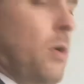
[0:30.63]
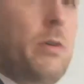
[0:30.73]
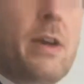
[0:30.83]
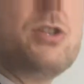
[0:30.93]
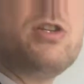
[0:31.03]

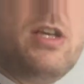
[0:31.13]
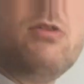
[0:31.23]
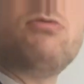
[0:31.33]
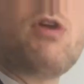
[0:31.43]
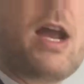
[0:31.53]
We've
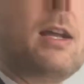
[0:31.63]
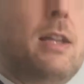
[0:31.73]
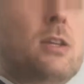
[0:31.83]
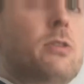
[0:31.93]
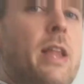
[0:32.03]
actually right
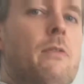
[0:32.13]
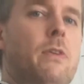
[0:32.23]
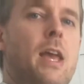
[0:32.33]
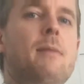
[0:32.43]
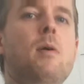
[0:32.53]
clicked on that
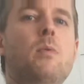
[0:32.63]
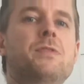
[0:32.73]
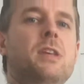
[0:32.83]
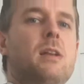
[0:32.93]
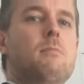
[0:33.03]
VM and
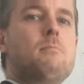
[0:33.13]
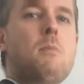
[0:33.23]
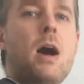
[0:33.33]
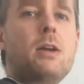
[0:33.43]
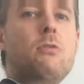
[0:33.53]
we've said
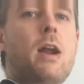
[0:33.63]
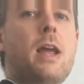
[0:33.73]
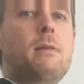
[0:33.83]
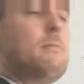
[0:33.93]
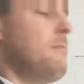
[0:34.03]

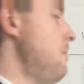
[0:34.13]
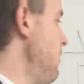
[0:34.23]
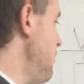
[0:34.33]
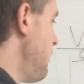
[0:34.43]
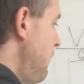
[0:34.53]
migrate
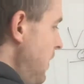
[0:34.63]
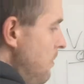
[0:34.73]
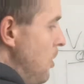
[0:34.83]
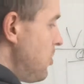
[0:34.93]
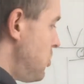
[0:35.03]

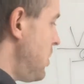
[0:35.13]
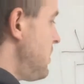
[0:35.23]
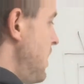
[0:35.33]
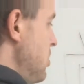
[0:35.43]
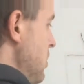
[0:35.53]
vMotion
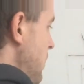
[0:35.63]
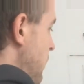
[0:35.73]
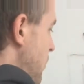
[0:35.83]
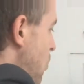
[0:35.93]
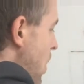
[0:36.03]
essentially
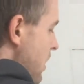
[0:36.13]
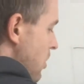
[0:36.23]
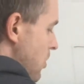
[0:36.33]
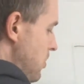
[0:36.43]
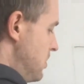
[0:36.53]
from one
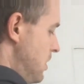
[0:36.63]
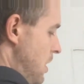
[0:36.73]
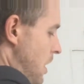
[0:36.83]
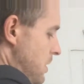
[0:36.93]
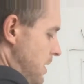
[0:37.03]
host
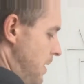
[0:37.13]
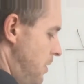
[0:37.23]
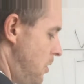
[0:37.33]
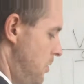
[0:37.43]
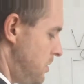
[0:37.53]
to the other
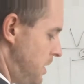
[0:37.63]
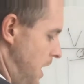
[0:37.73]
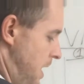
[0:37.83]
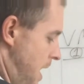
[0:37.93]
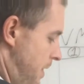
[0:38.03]
host
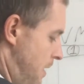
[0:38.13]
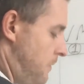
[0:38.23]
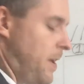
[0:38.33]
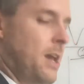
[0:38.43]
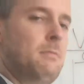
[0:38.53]
and now that
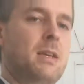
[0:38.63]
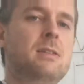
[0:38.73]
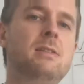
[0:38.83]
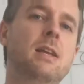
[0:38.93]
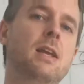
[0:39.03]
VM is
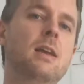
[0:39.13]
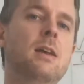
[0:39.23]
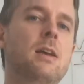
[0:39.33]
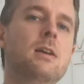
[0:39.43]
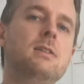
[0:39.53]

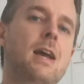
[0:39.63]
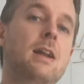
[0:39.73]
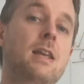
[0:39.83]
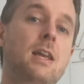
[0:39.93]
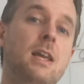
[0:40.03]
sitting
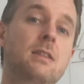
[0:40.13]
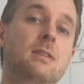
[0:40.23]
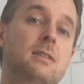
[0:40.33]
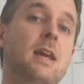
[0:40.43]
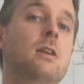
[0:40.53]
down here in the
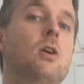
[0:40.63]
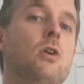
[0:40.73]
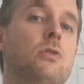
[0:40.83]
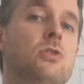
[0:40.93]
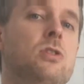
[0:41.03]
second
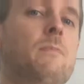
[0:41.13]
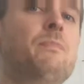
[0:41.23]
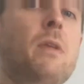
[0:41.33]
host.